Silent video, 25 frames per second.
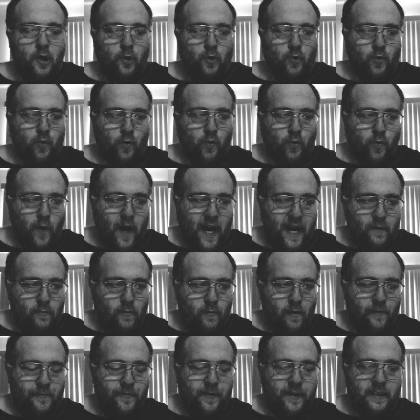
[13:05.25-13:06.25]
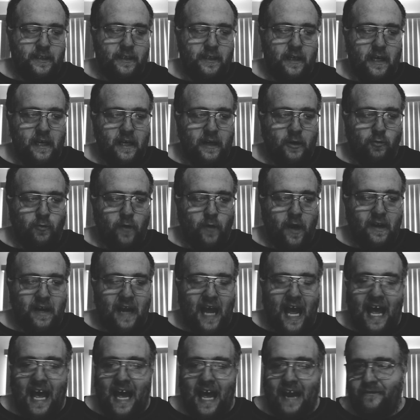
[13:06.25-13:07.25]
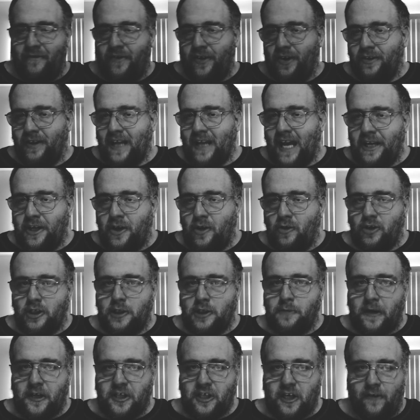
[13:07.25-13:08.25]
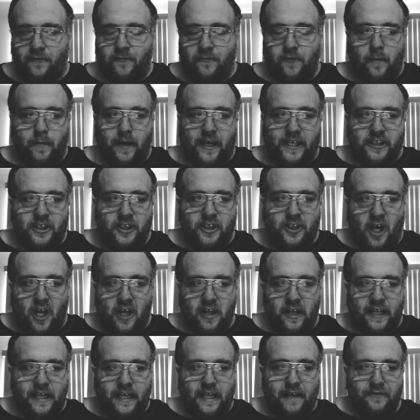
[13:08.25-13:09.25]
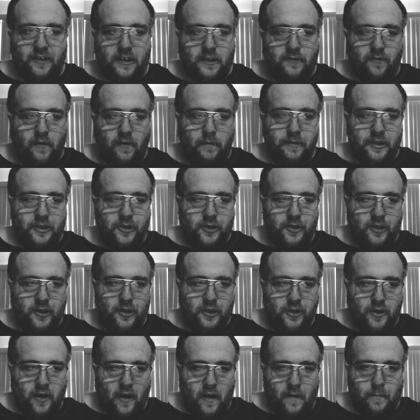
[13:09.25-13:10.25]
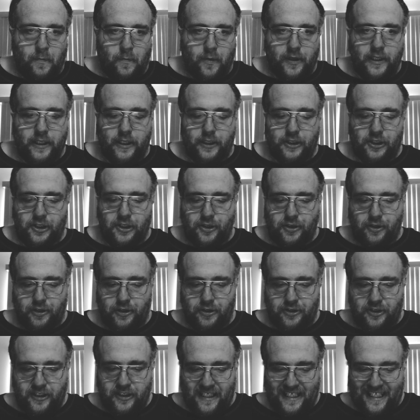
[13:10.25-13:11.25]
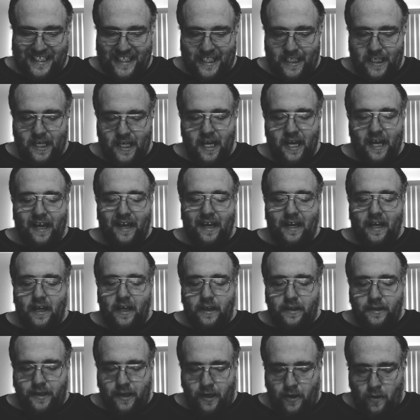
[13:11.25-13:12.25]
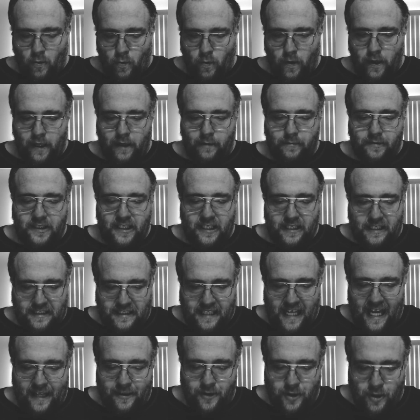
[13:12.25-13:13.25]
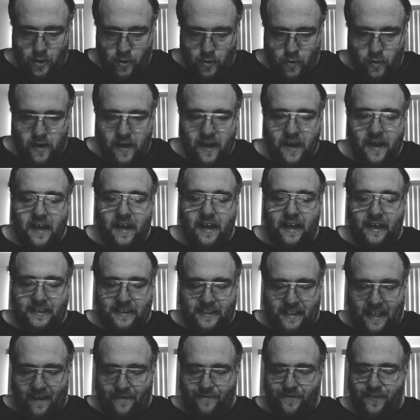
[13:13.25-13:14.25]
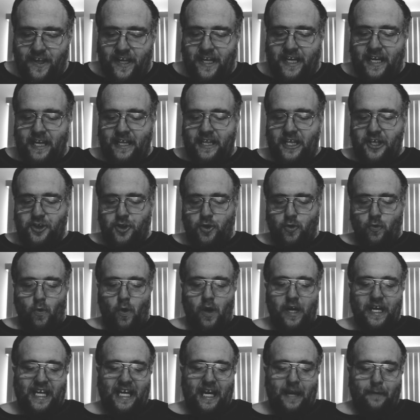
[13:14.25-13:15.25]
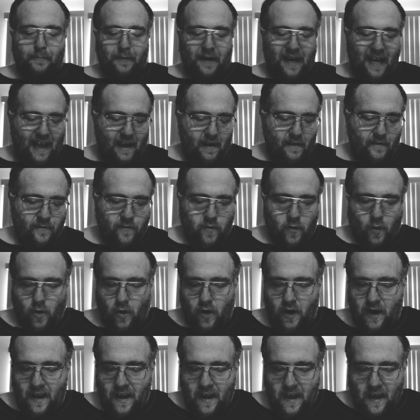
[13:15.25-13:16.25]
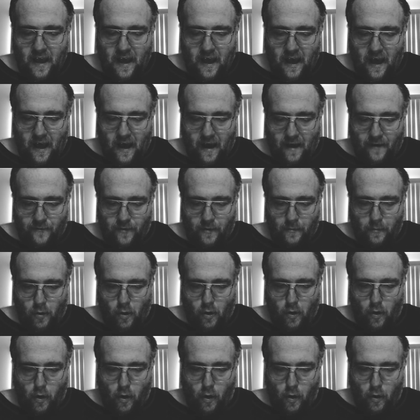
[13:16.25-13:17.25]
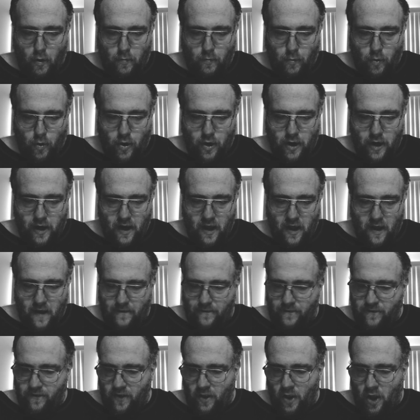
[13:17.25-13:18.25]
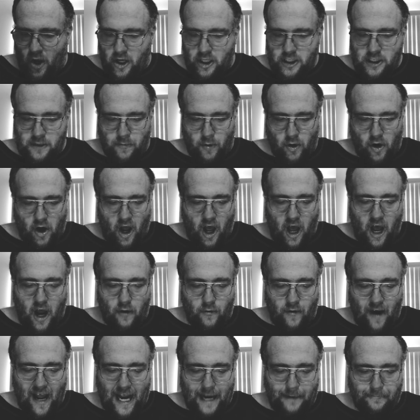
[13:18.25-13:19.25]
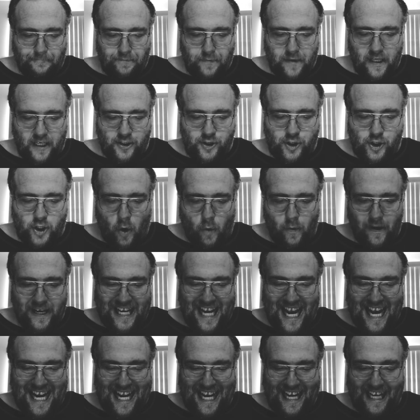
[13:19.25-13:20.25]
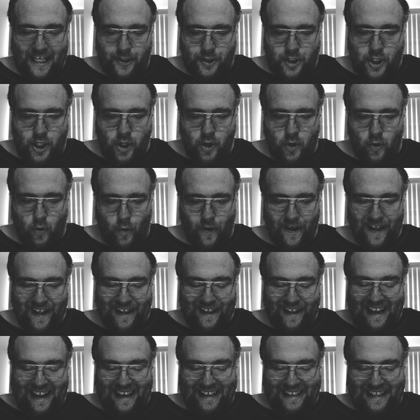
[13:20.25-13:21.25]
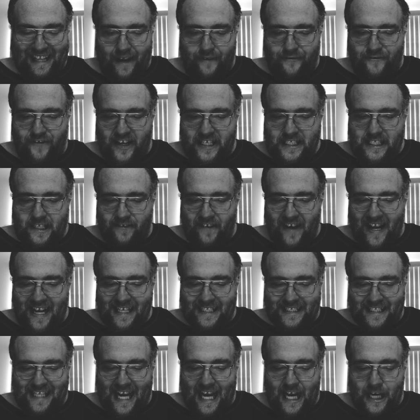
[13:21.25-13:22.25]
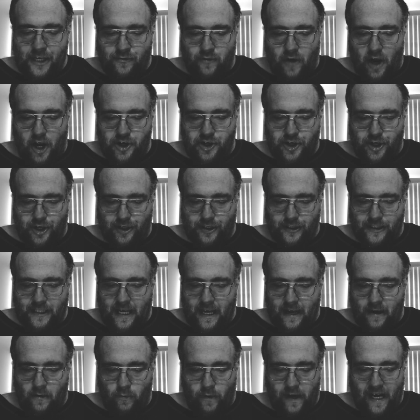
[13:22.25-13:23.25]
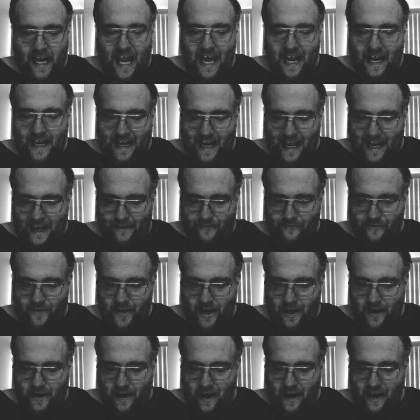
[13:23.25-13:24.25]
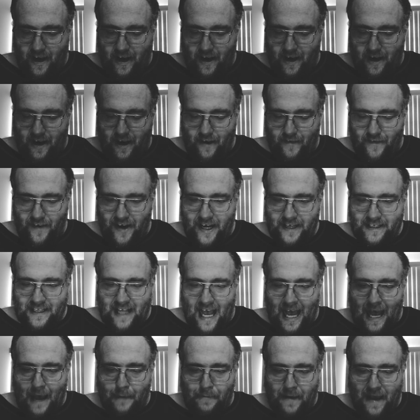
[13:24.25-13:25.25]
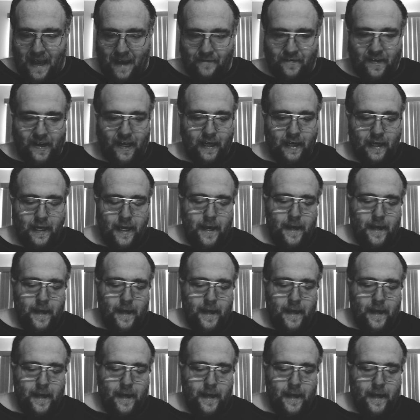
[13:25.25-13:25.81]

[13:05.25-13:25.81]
great with his a great on-field IQ, especially from I saw the difference from his sophomore to his junior season. Darren Williams is that dude. Is definitely a kid that you want to keep an eye out for uh, from Homewood Flossmore. All right, so we get into defensive ends, edge rushers, and we got again very top heavy.